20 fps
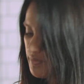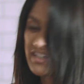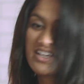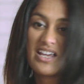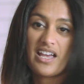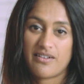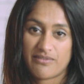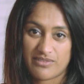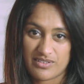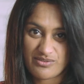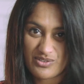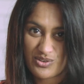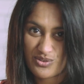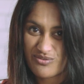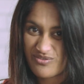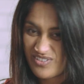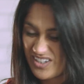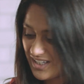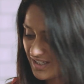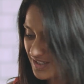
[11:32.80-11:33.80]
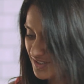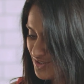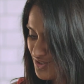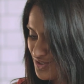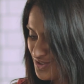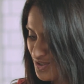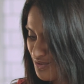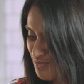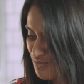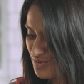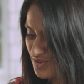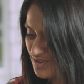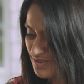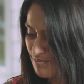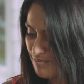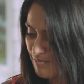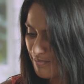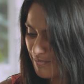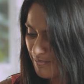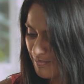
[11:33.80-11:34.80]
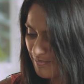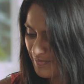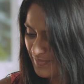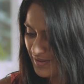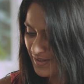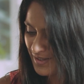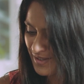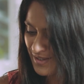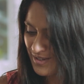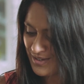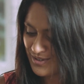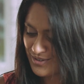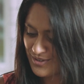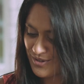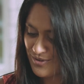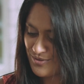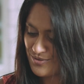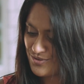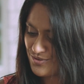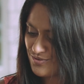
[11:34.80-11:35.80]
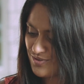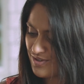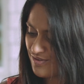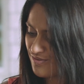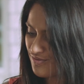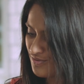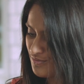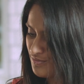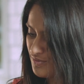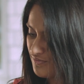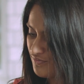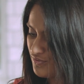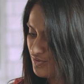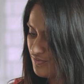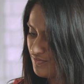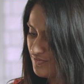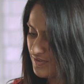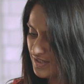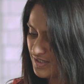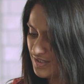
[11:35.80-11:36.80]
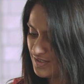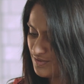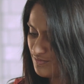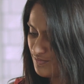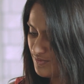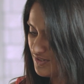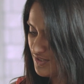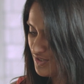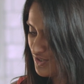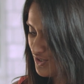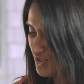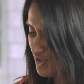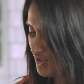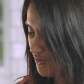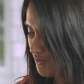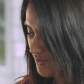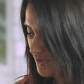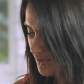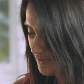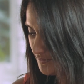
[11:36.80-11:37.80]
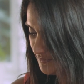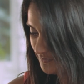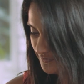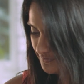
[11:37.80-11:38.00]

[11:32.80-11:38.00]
be careful of your fingers. You don't want to go straight through one of your fingers with the skewer.